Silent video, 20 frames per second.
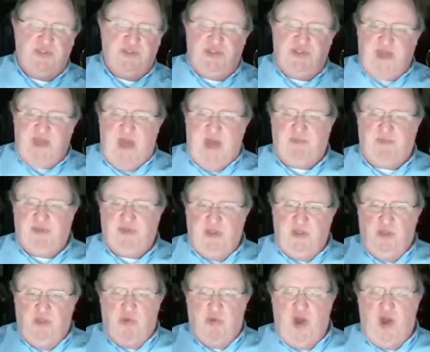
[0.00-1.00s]
steps
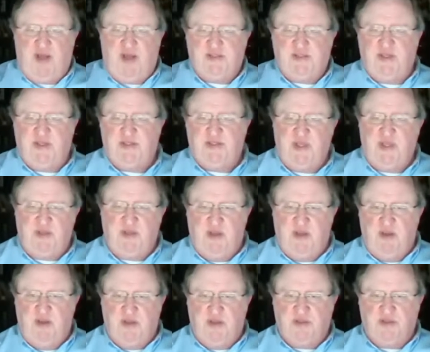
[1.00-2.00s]
in the process that
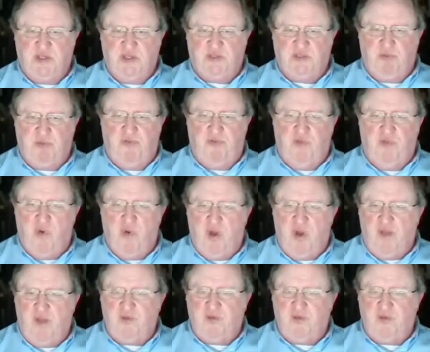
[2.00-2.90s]
didn't exist before.